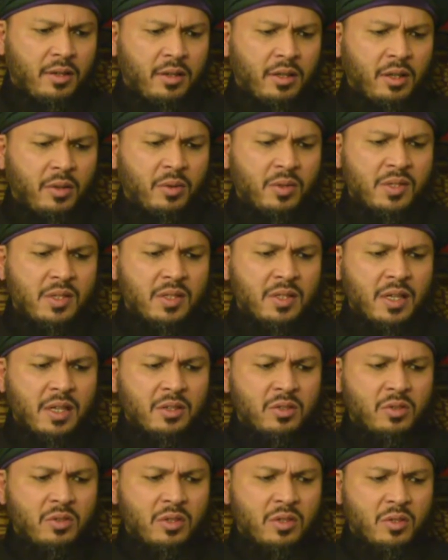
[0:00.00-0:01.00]
He was sent
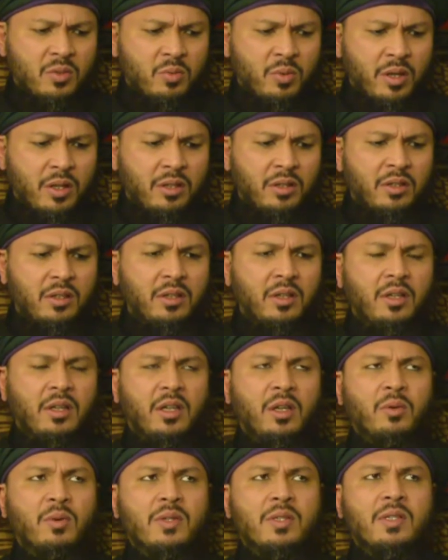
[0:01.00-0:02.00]
to this world. He
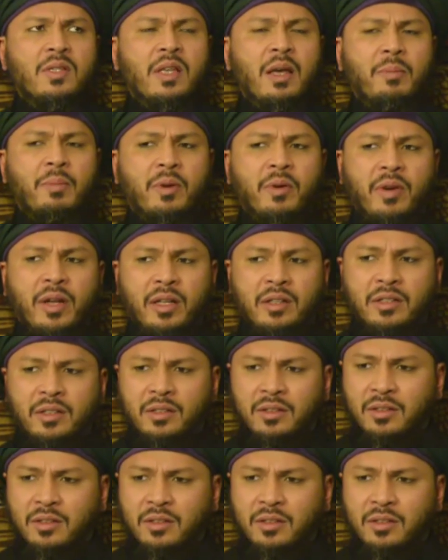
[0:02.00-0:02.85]
was separated